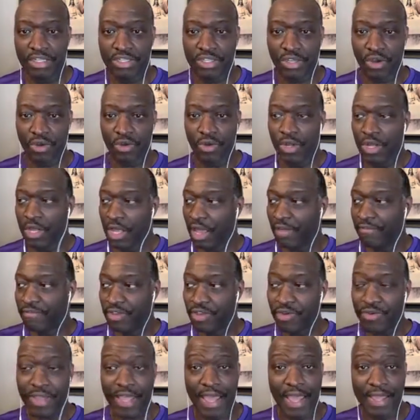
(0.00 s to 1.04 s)
So if
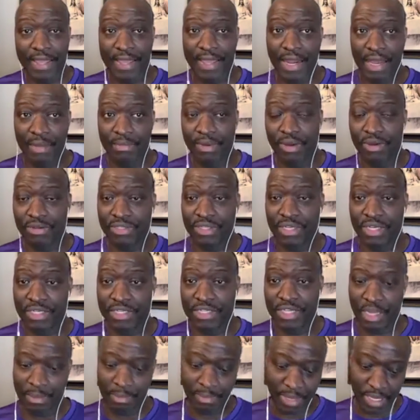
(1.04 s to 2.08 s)
you can't get up and go to the
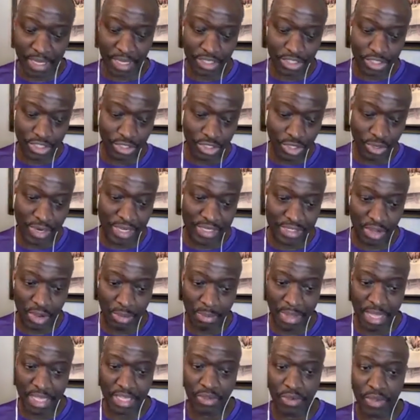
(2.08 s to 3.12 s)
gym because you know that's
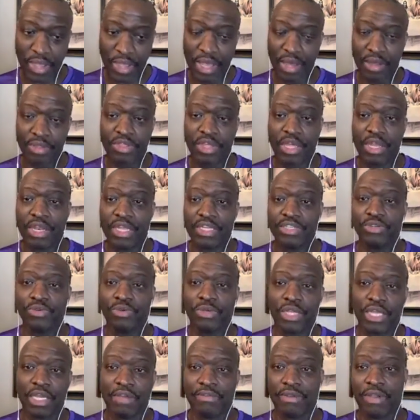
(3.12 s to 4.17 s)
going to make you healthy and let you
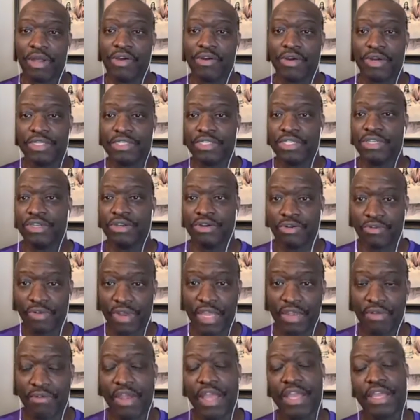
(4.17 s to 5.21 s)
live longer and see your
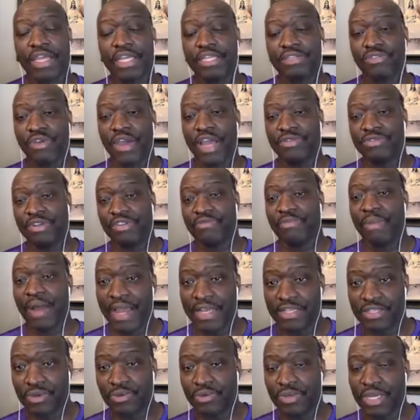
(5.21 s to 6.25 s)
great grandkids graduate from
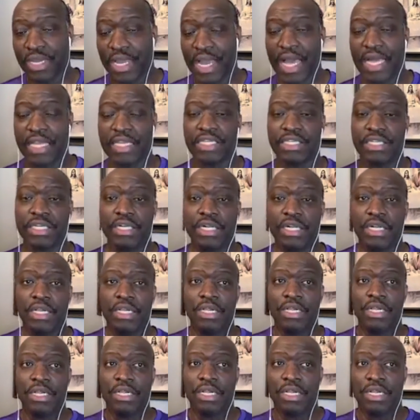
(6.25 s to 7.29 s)
high school and college,
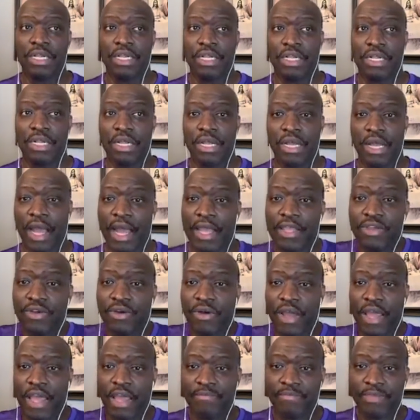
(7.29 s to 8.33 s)
how you
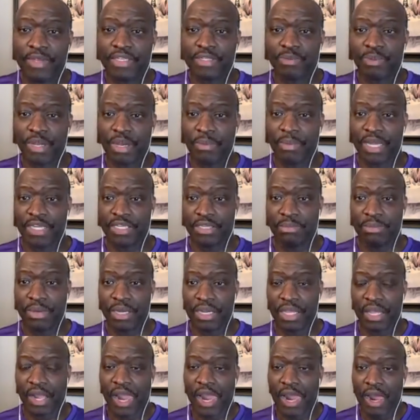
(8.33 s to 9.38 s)
going to have discipline about your
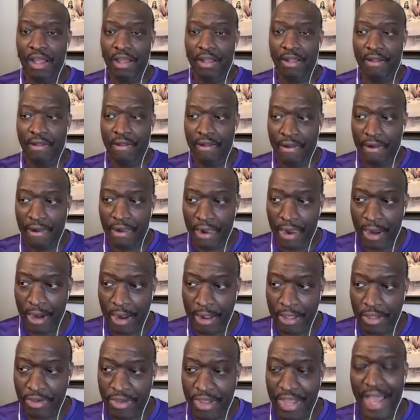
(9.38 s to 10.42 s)
money?
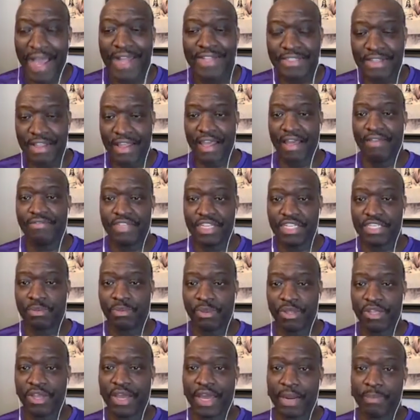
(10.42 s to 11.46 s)
You got to have
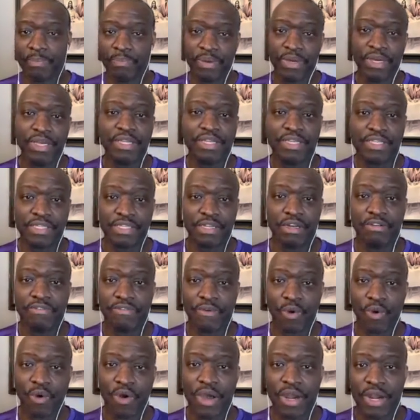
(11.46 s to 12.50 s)
discipline. You got to put
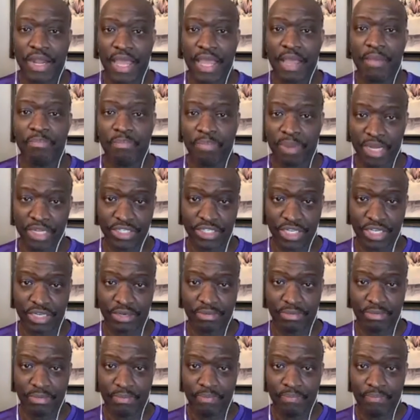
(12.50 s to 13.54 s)
yourself on a budget.
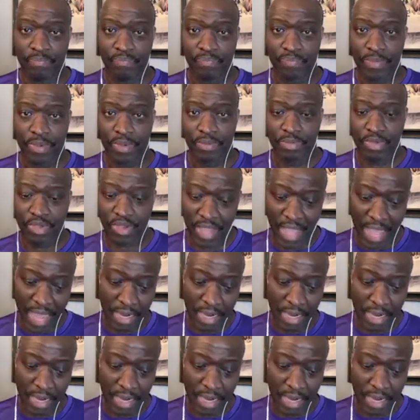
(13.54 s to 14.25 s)
You